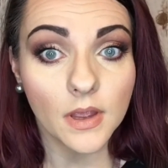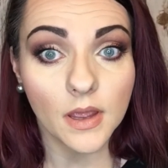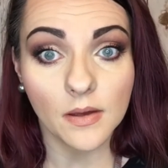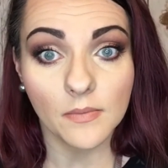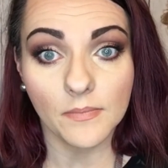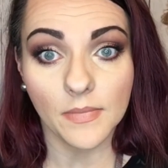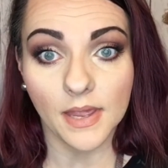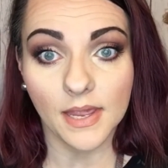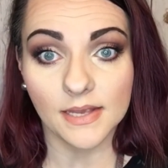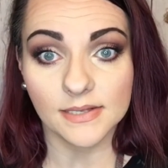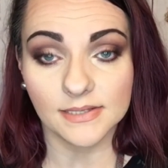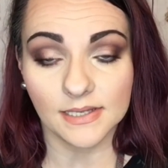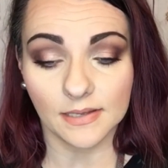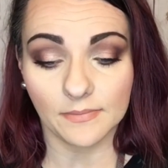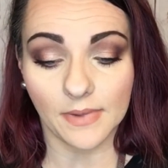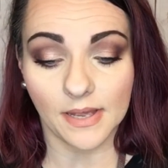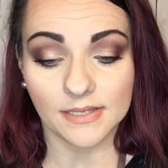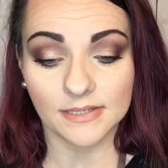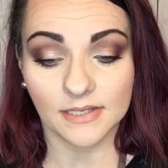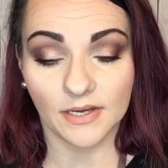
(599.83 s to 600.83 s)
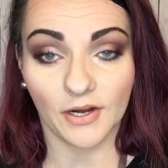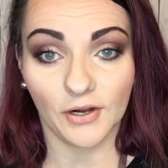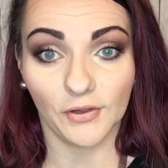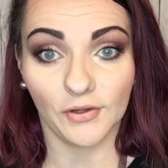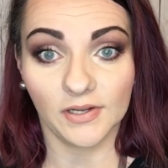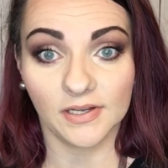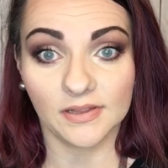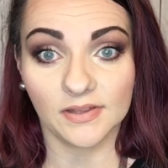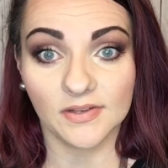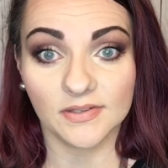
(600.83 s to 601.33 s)
Amazing mascara.
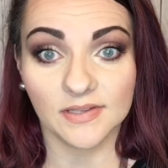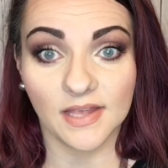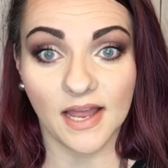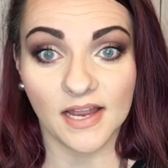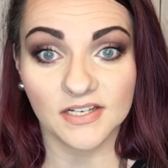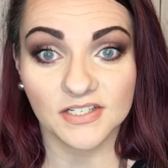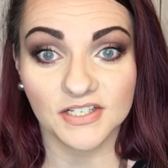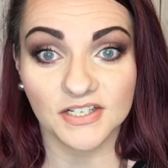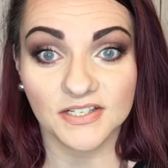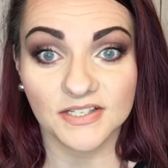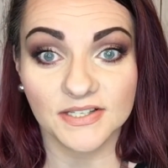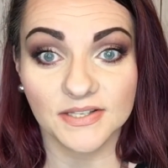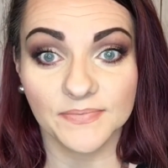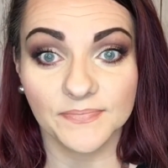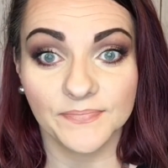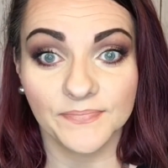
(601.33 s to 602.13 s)
Look at those lashes.